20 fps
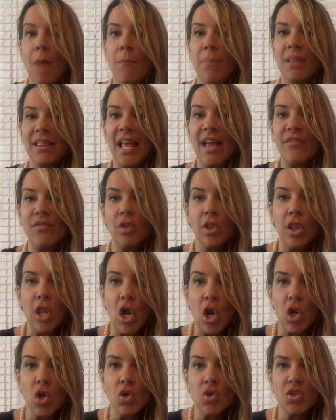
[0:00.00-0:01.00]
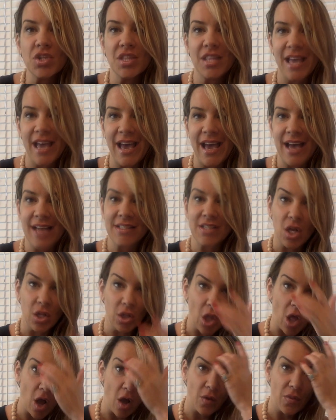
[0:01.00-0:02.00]
But they've learned that
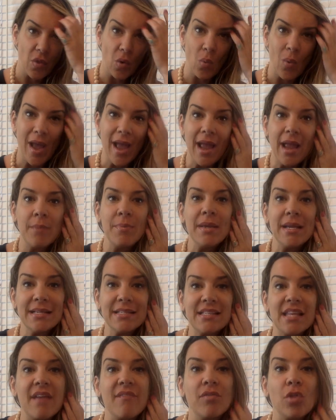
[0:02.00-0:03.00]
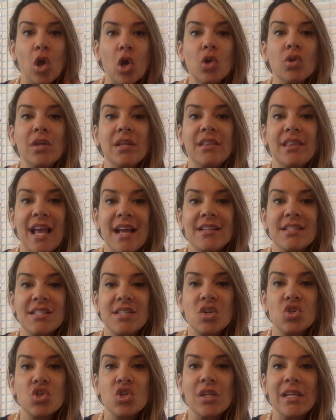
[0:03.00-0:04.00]
along the way because they've learned that that's
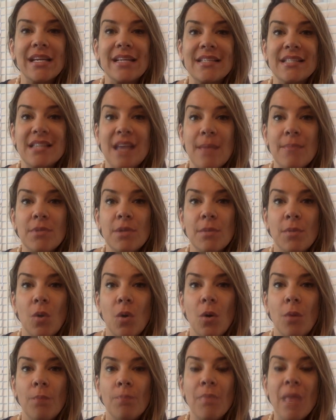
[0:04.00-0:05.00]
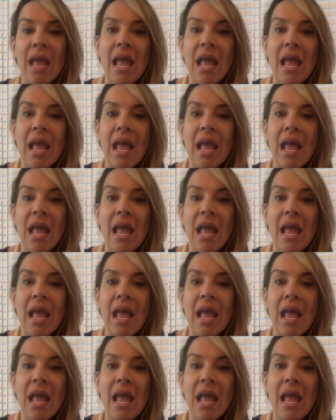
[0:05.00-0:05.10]
socially acceptable.